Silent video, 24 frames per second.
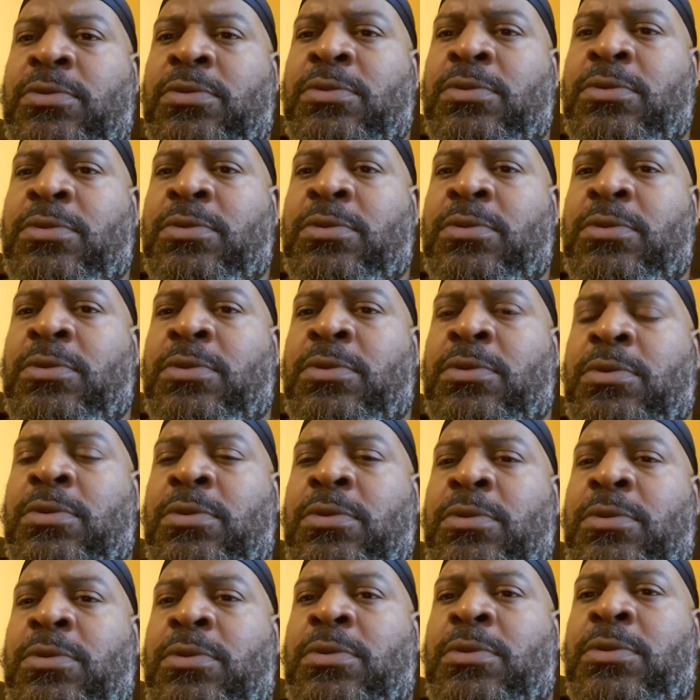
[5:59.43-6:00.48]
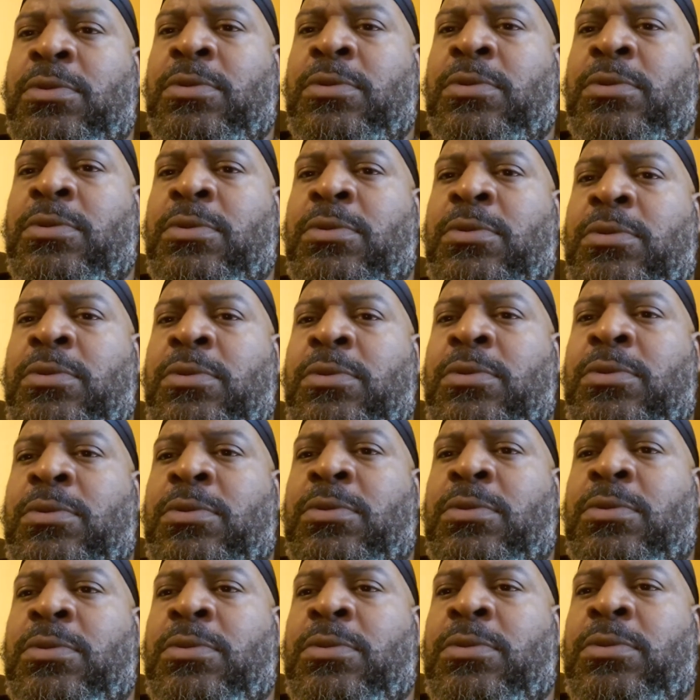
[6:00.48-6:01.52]

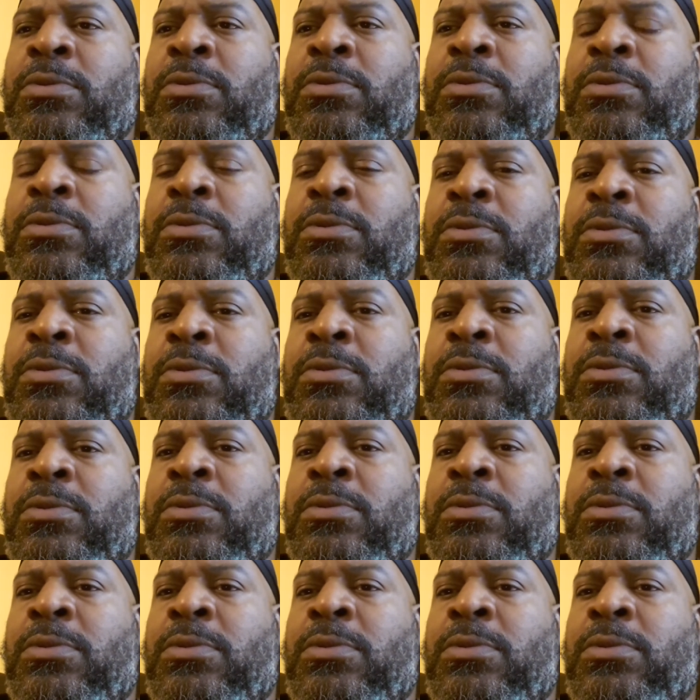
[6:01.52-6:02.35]
No one is speaking in this clip.